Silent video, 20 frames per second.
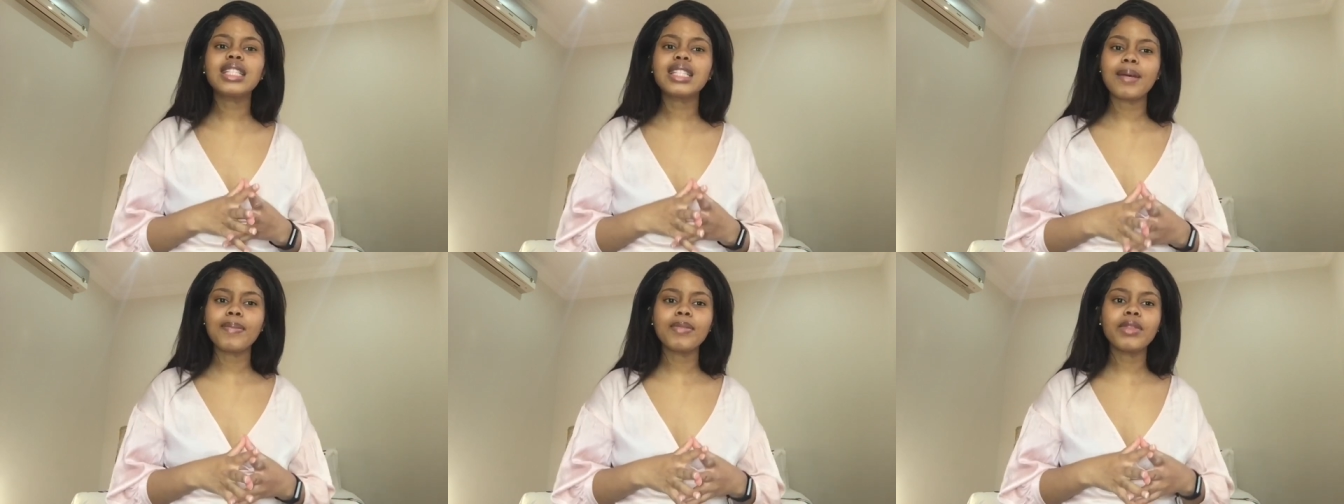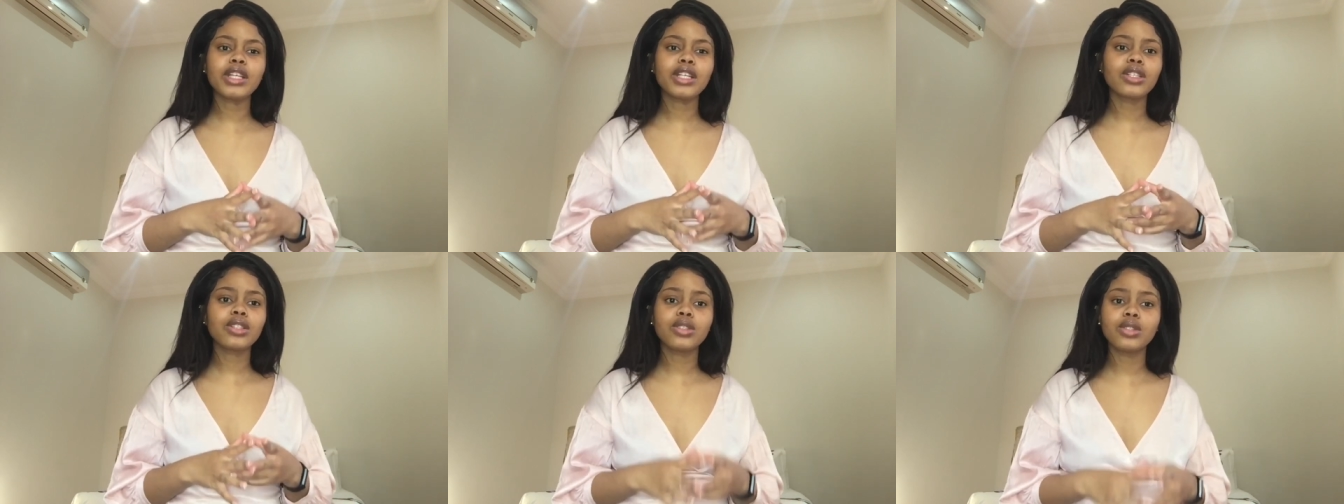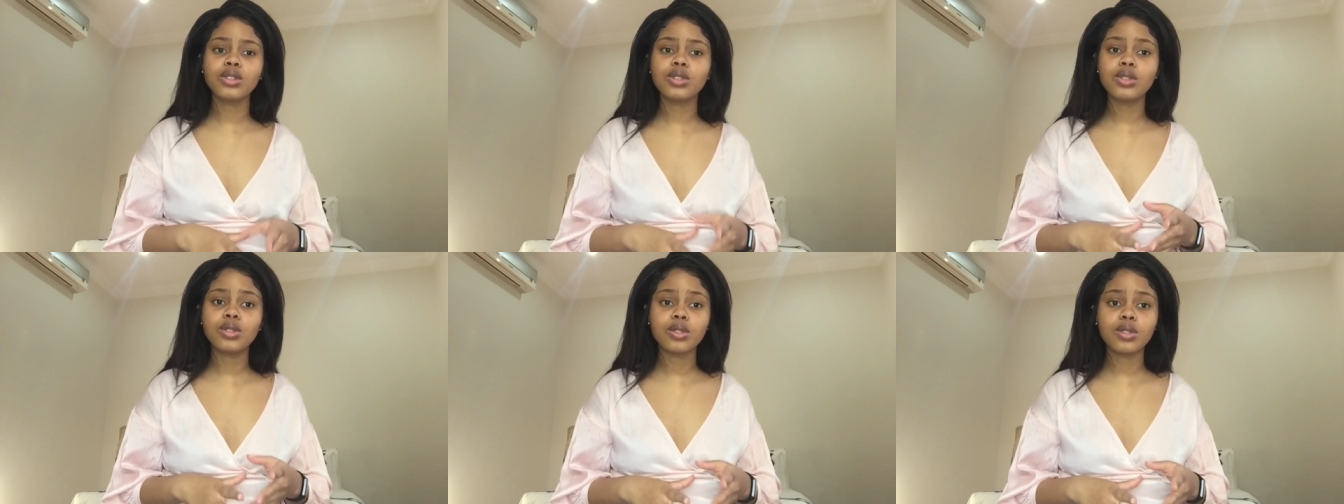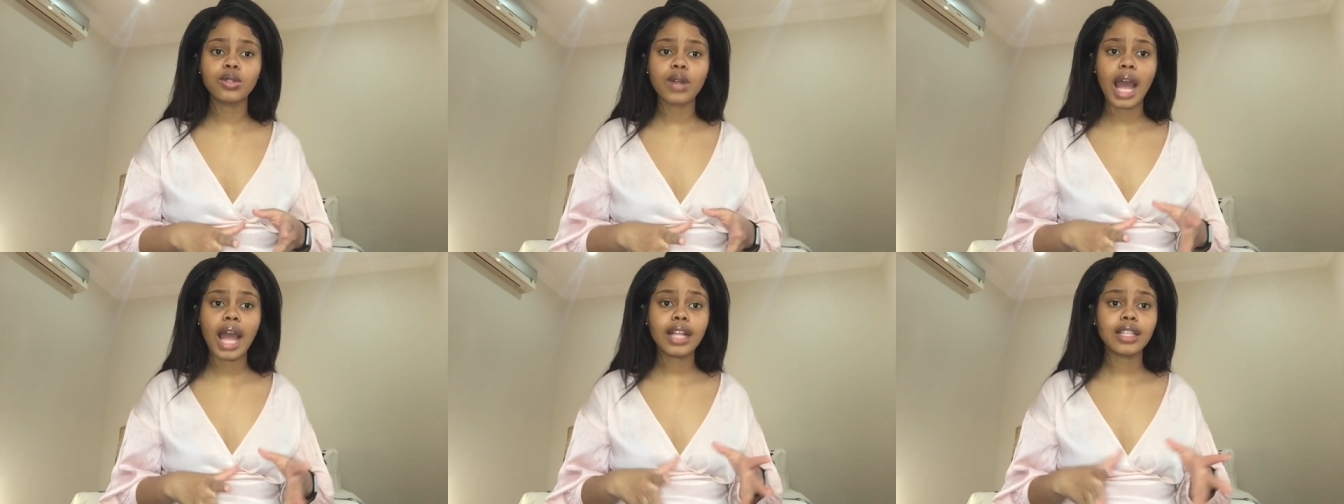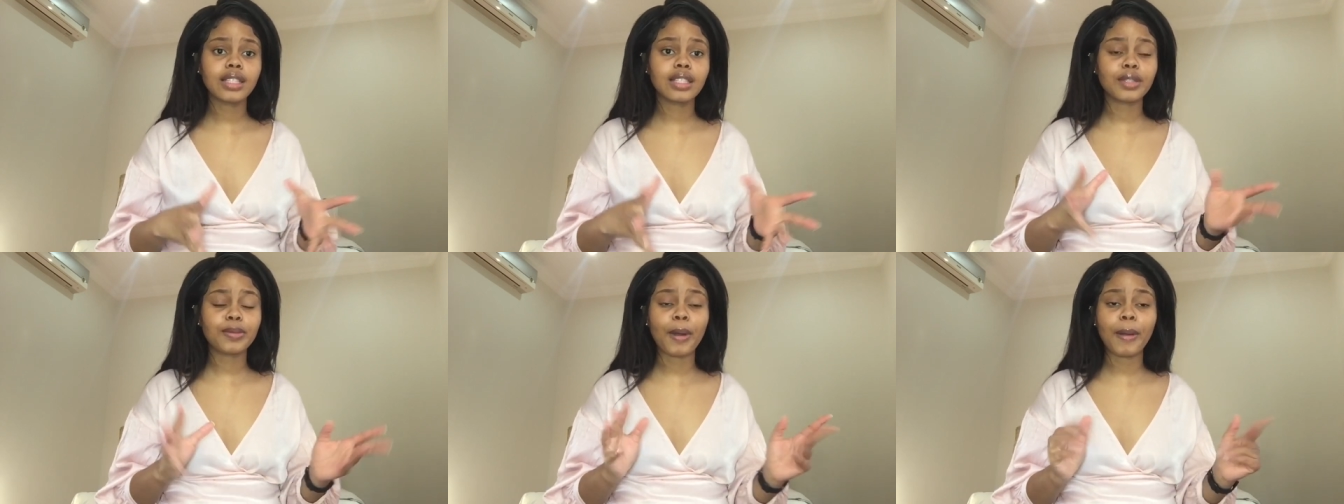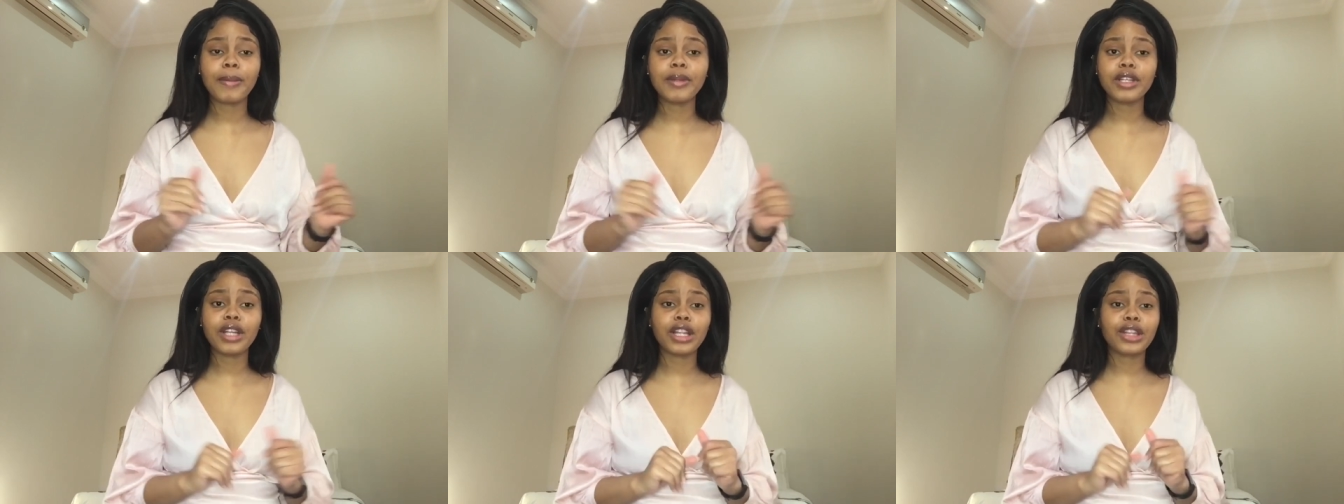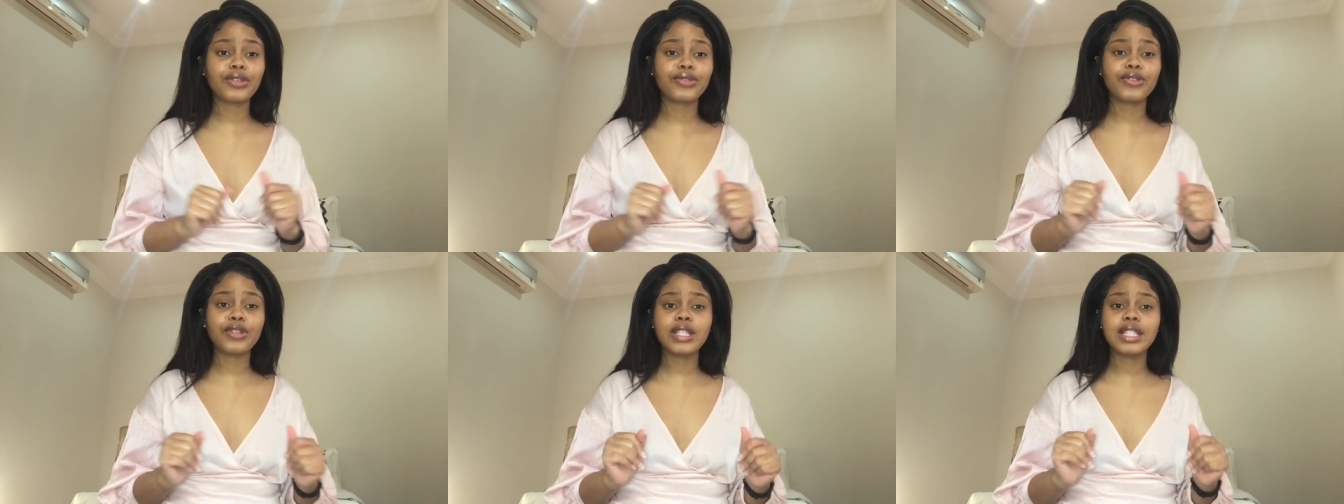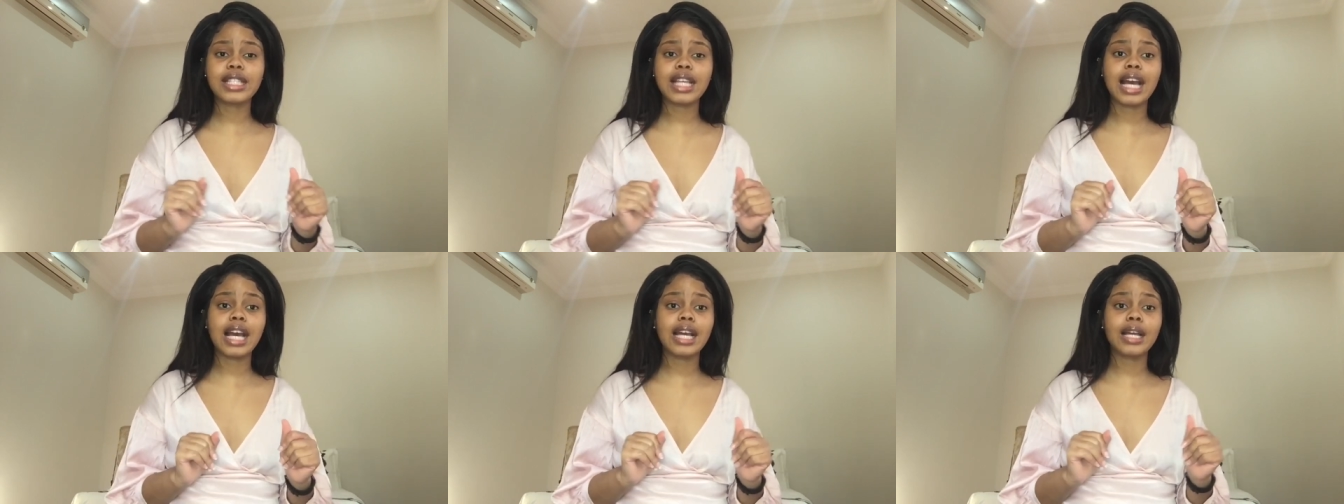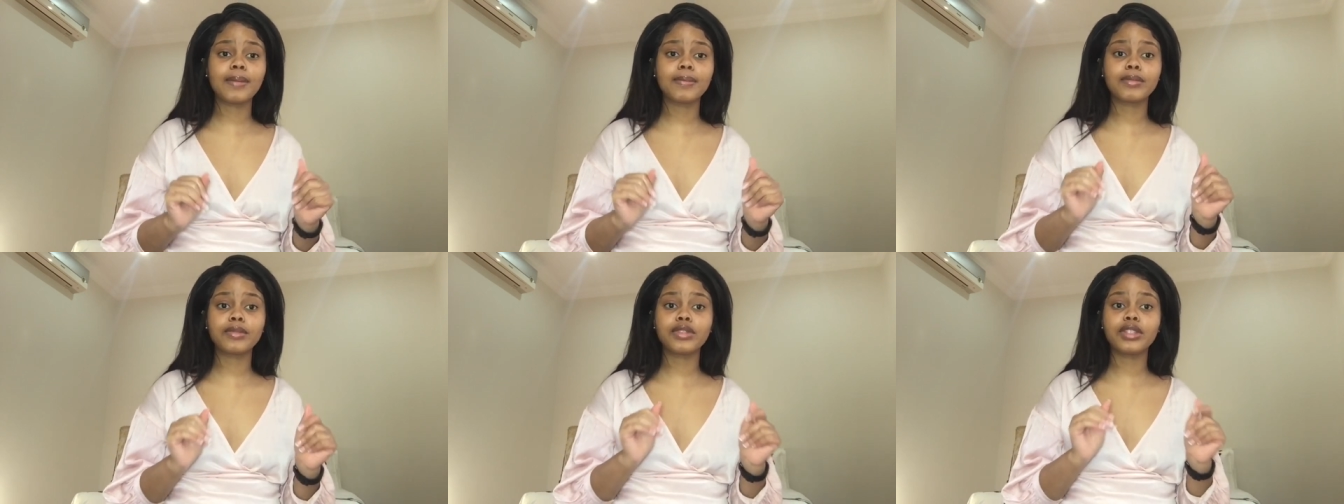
something new and it's probably not the first time